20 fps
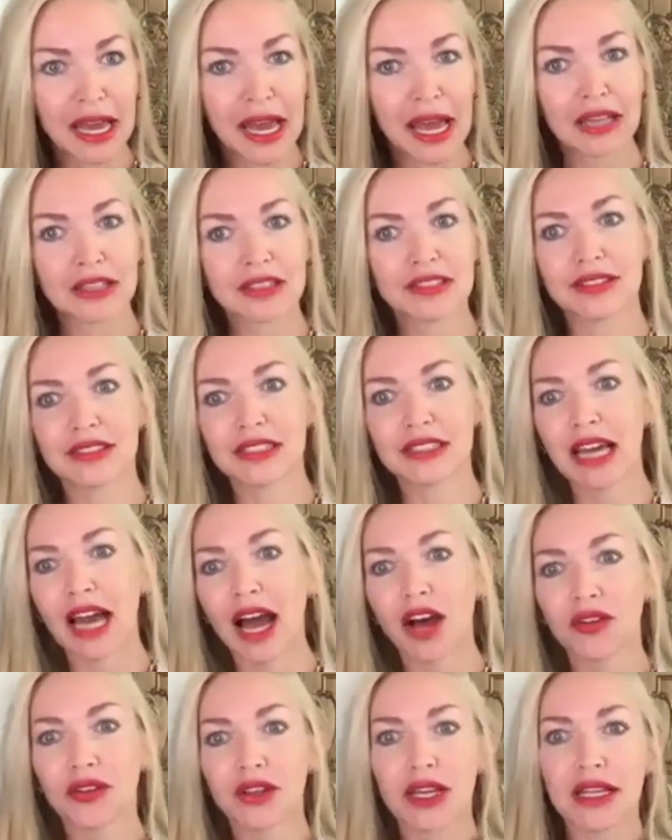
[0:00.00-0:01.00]
see how
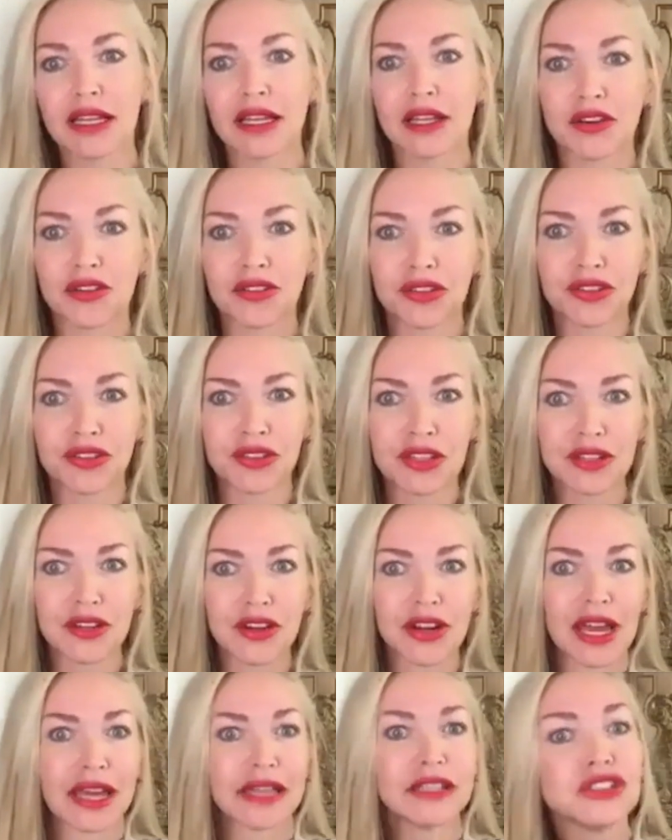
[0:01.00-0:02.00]
they live, see their
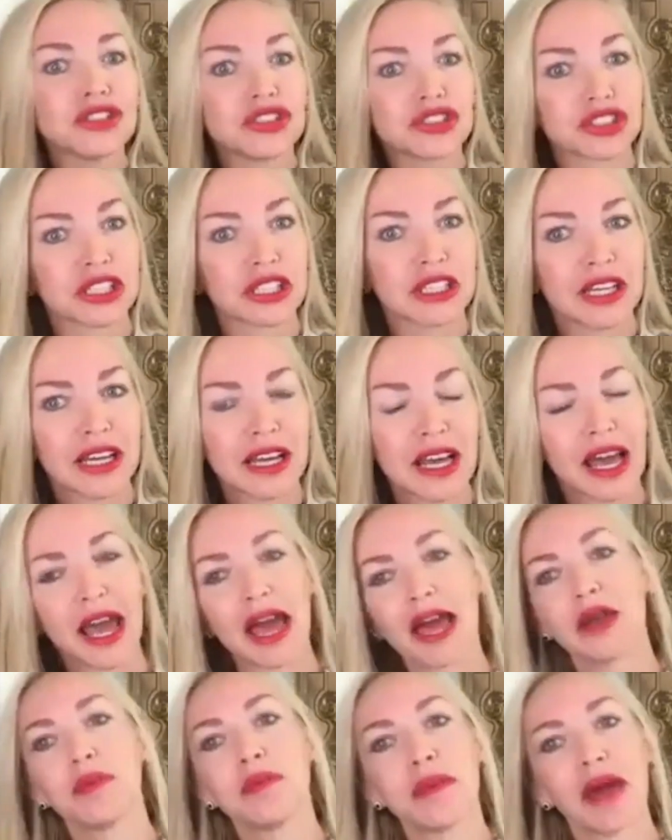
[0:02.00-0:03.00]
energy,
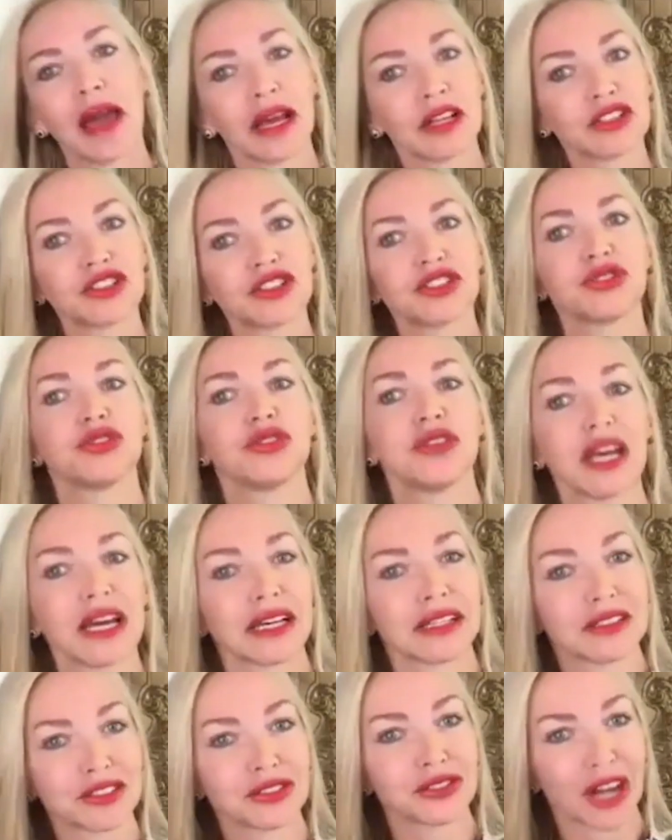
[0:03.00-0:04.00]
and match to that
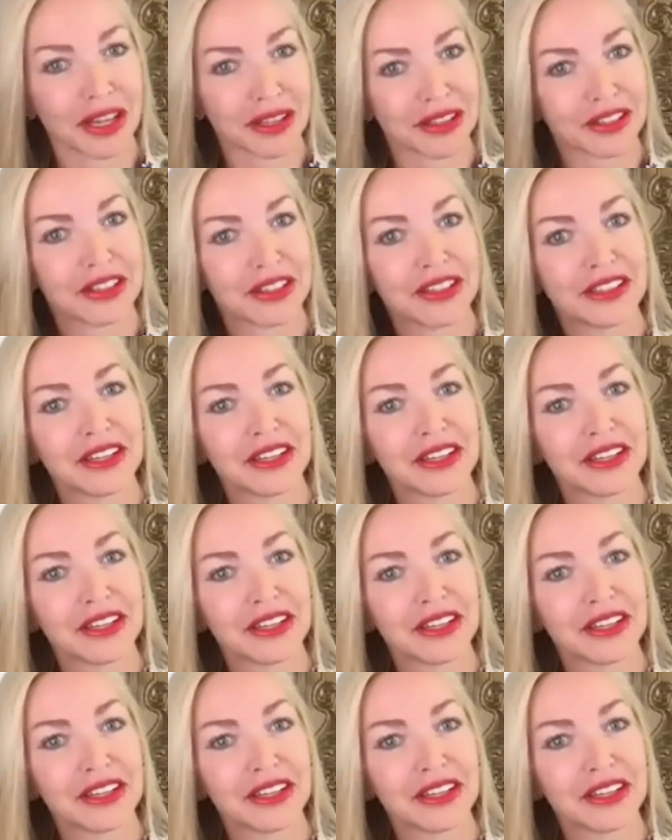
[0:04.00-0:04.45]
rather.